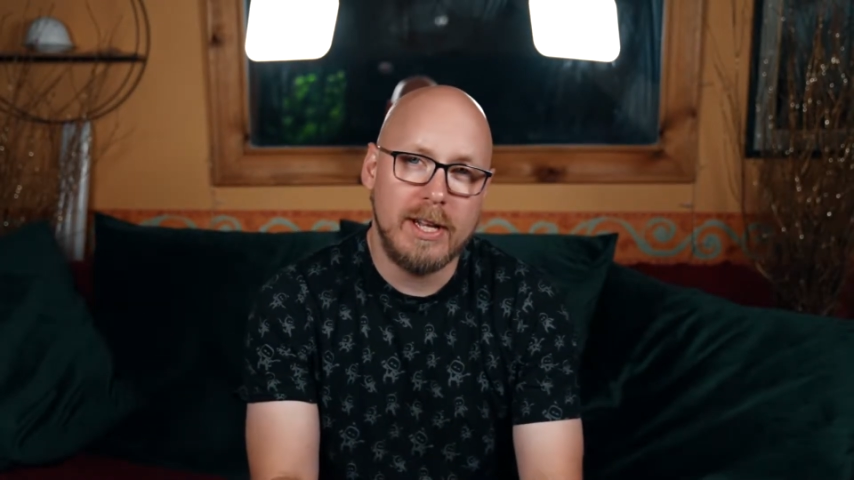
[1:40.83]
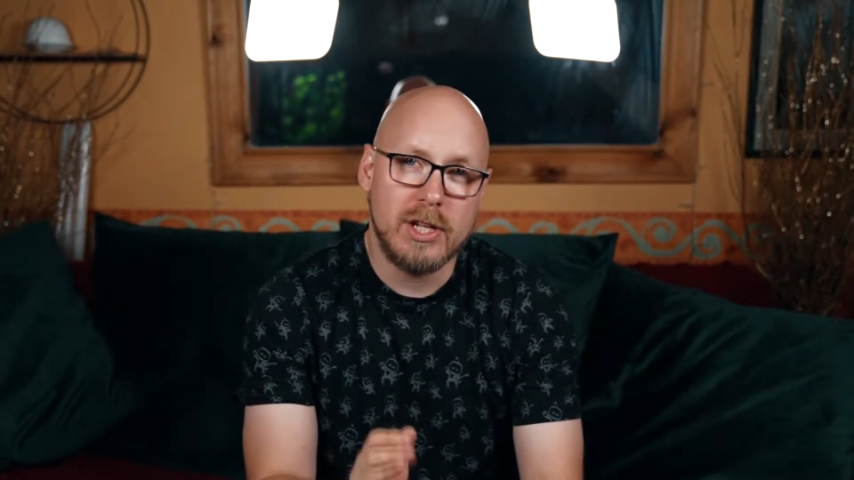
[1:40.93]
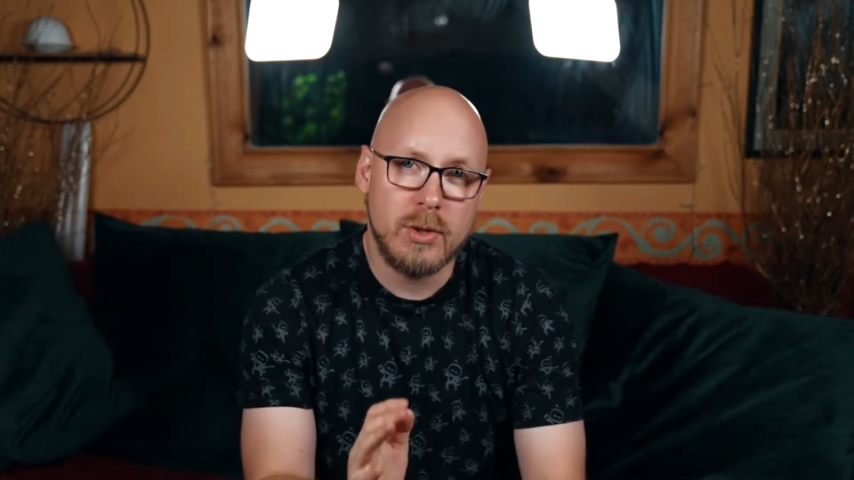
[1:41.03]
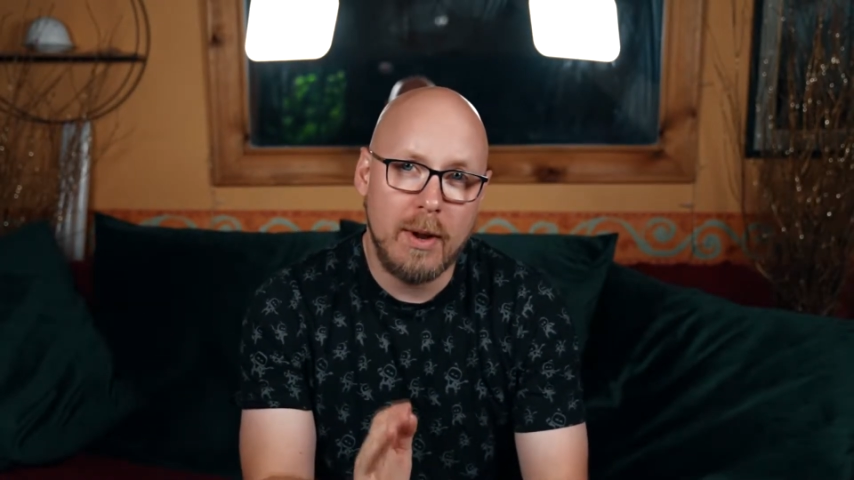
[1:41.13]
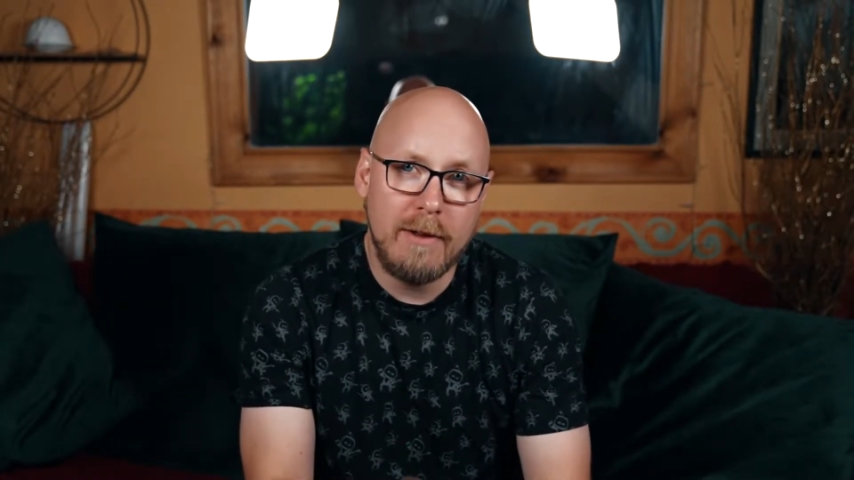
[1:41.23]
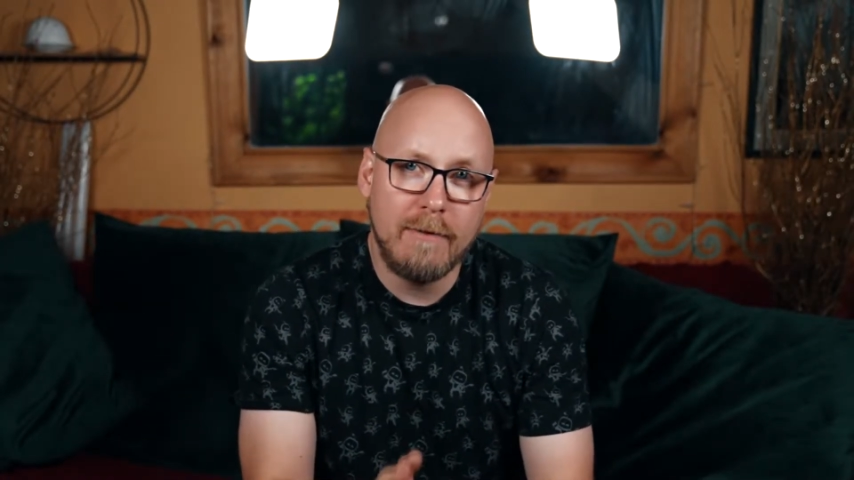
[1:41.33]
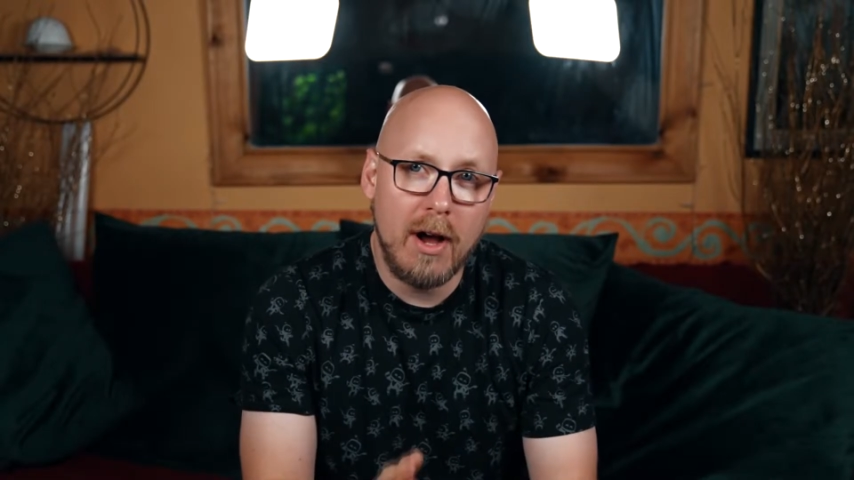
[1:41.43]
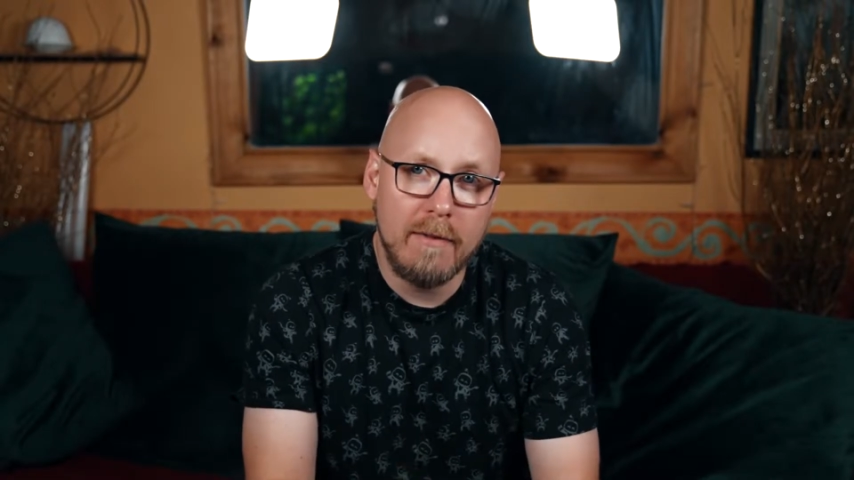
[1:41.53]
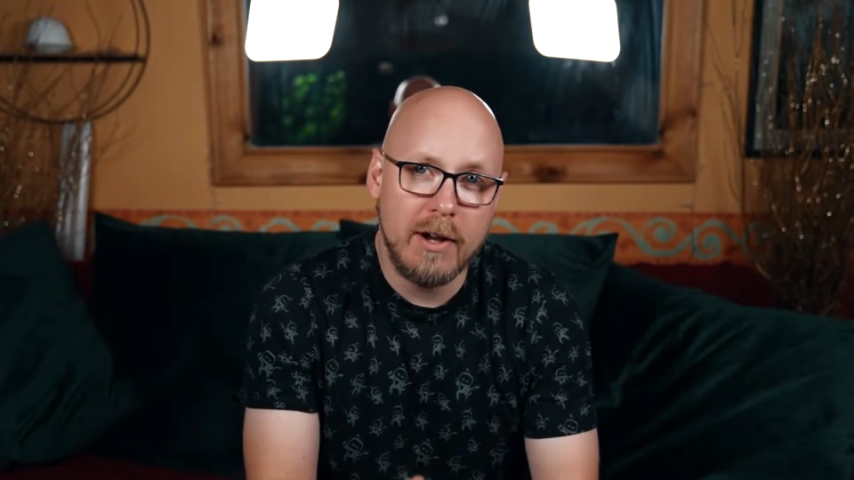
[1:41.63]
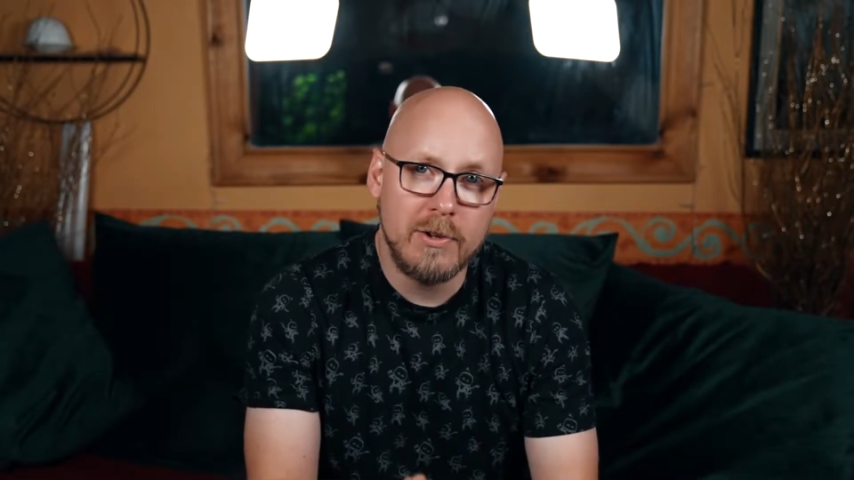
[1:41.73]

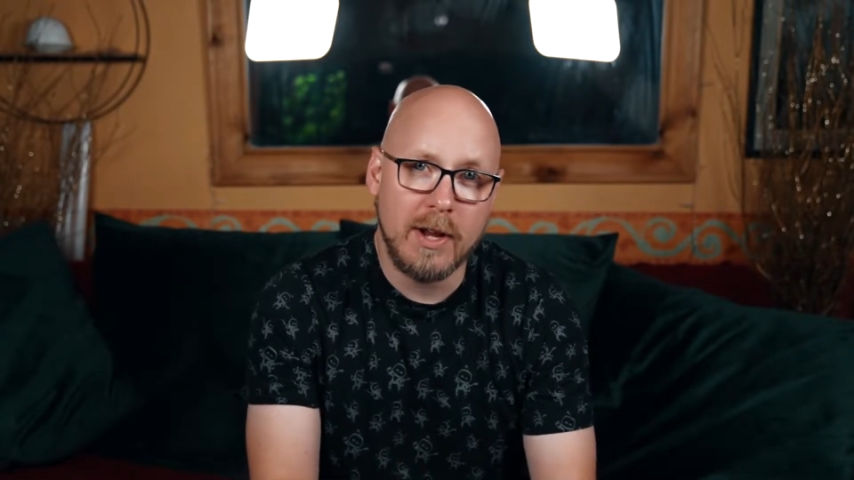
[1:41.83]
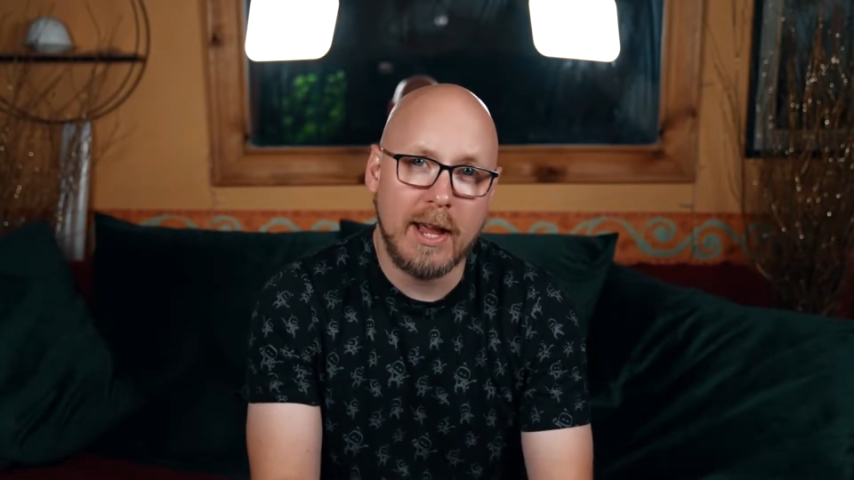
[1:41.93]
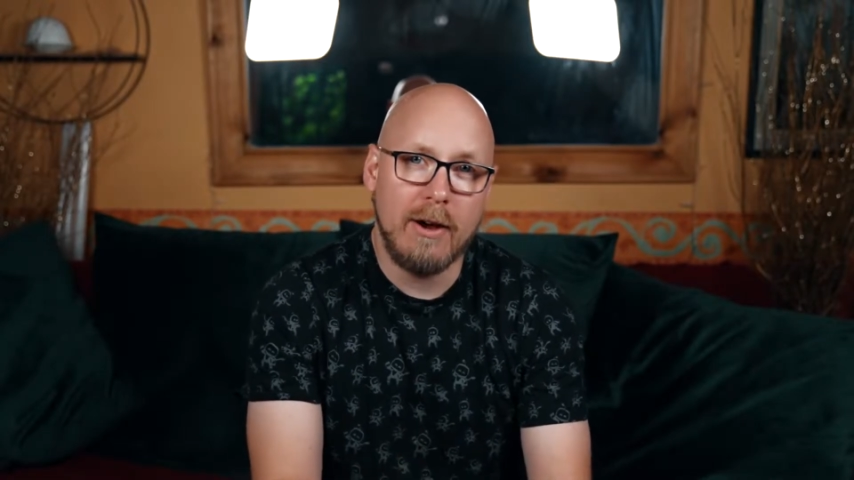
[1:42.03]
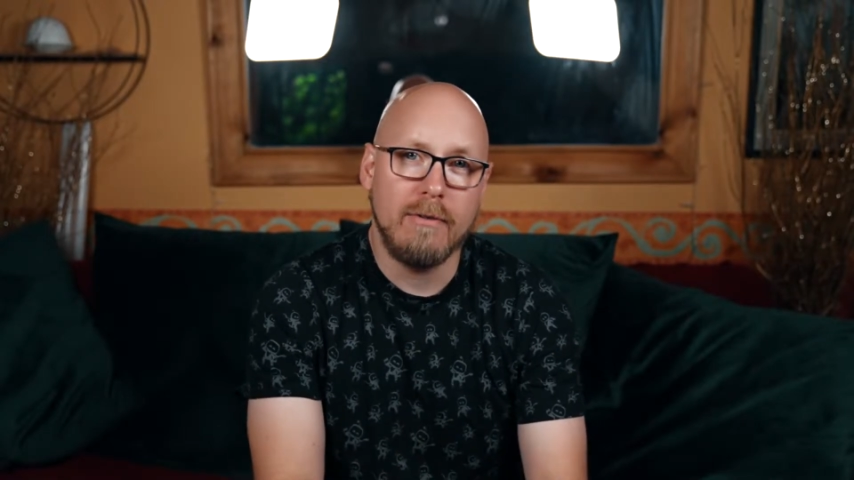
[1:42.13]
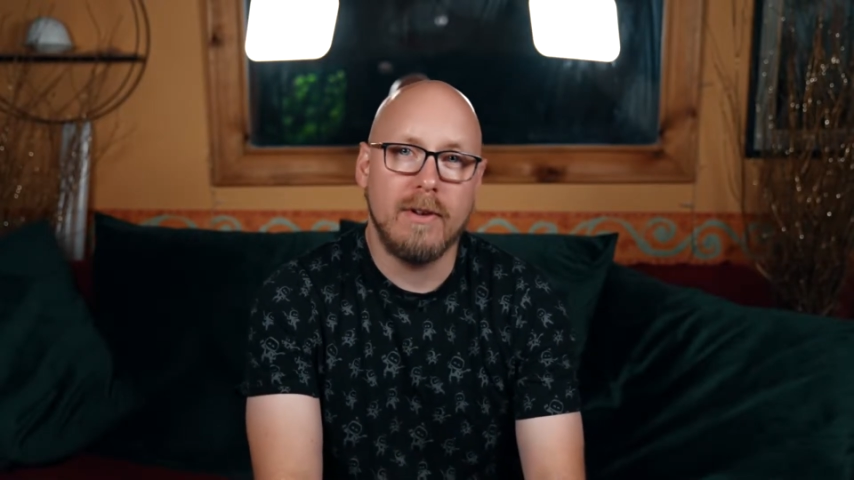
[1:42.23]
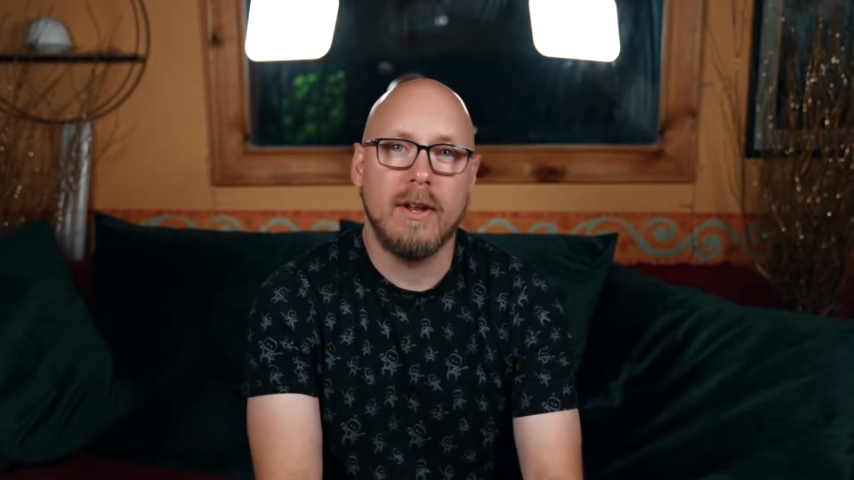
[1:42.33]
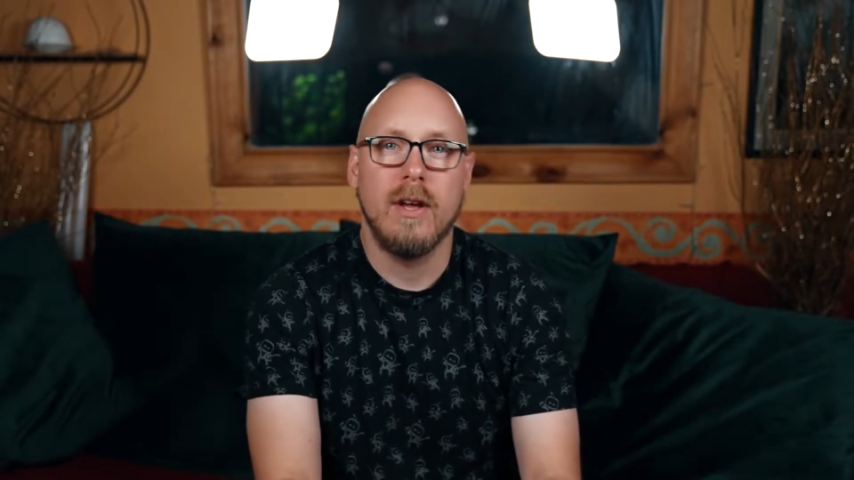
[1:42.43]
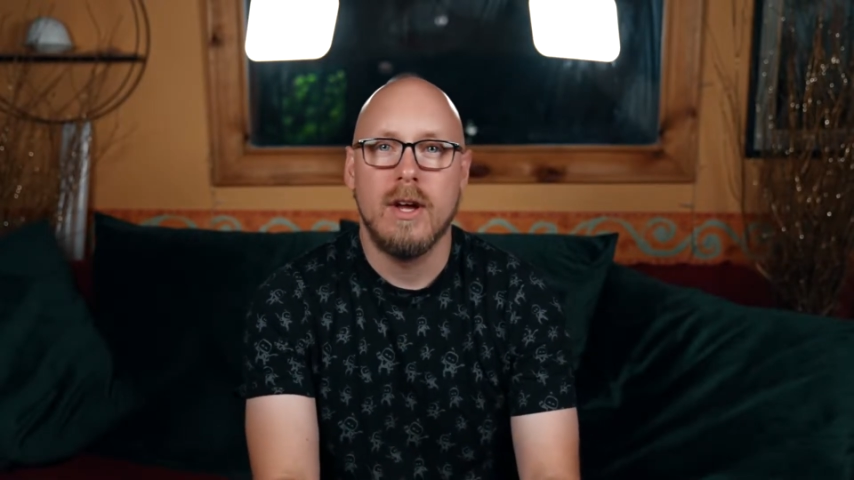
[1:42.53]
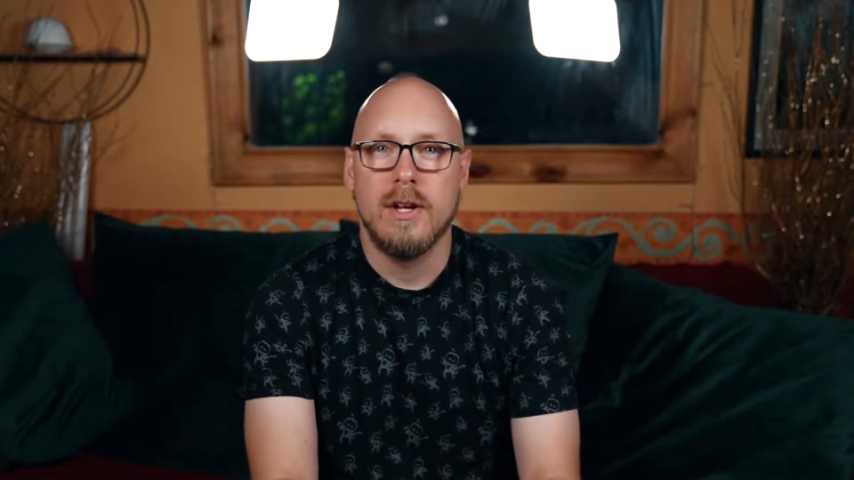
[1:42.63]
2500 Kelvin